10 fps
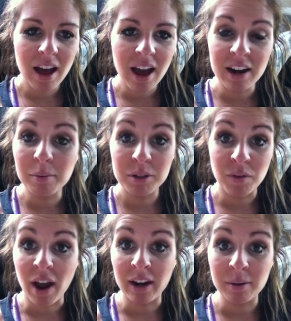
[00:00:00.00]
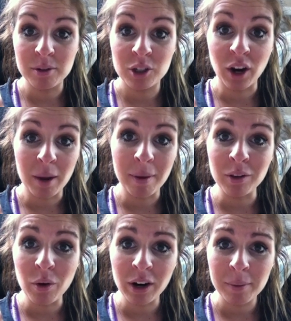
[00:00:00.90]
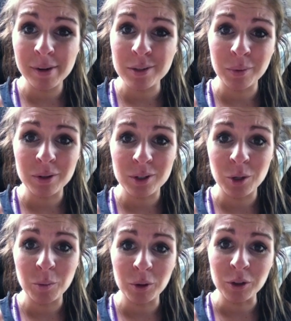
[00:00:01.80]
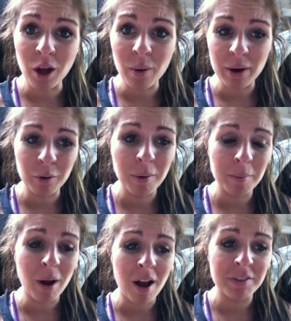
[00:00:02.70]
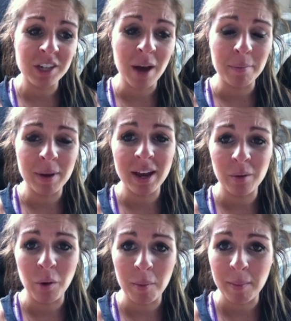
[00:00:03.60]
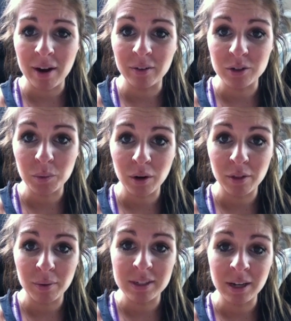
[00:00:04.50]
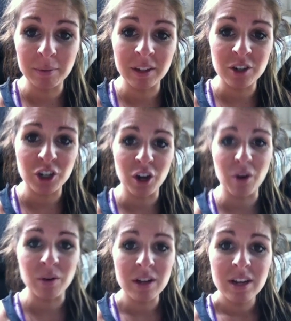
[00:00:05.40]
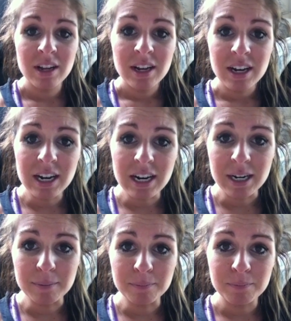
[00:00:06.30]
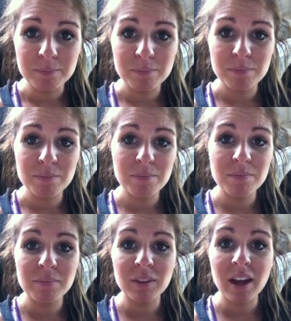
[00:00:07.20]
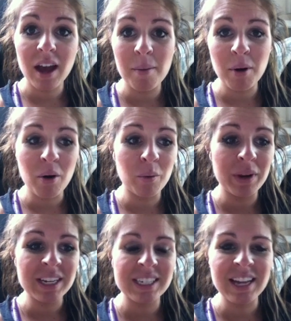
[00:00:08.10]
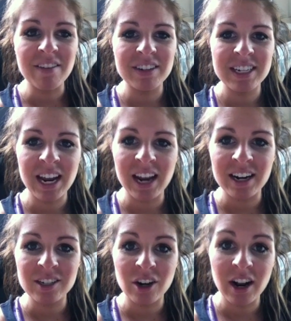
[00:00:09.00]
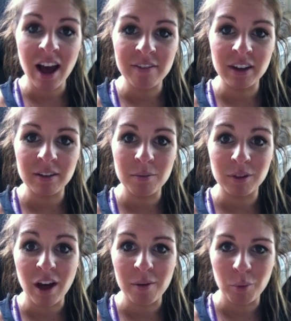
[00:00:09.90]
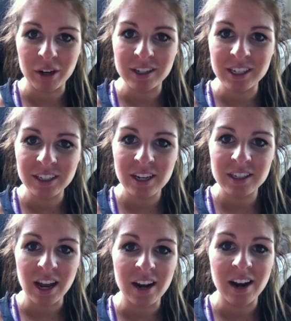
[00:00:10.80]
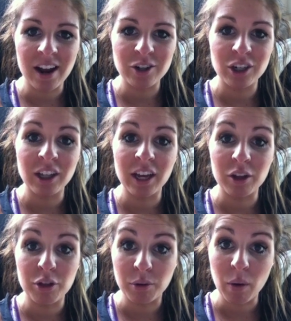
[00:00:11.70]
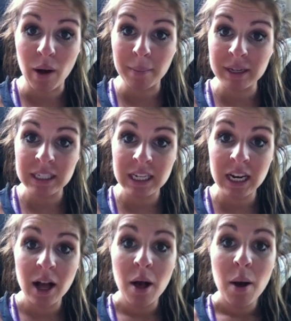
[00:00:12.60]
And it was fine. It was great. My low carb days weren't super low. I don't remember off the top of my head what my macros were. Otherwise I would let you know. About week 7 to 8, I started having a lot of morning sickness and then actually like throw up, get sick.